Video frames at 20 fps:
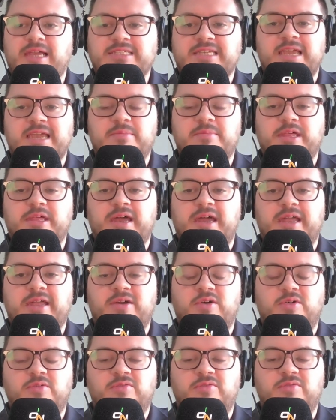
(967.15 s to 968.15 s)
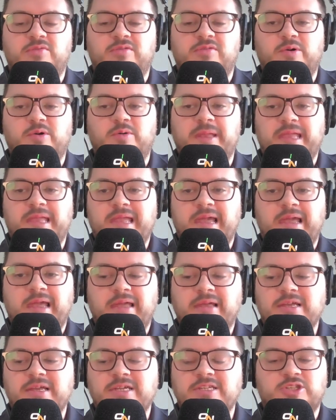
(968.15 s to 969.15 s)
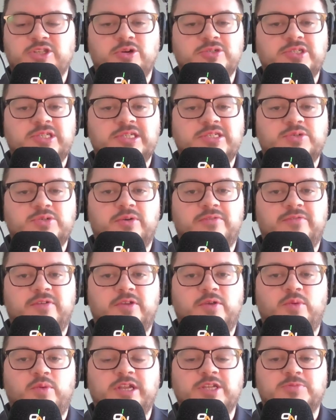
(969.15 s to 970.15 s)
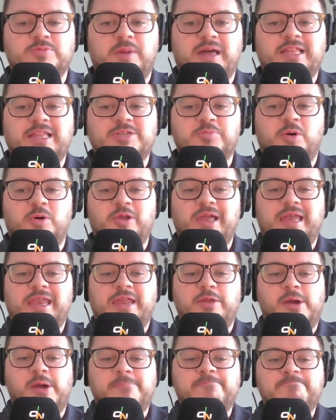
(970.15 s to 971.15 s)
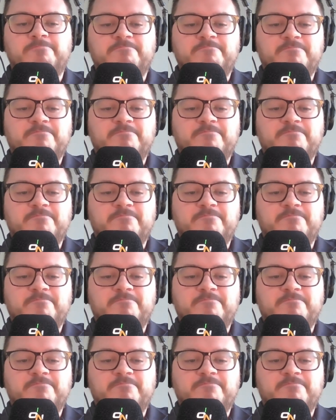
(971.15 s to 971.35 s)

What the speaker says: Last game of the night. Hopefully we'll be tossed into a few winners by this point anyway.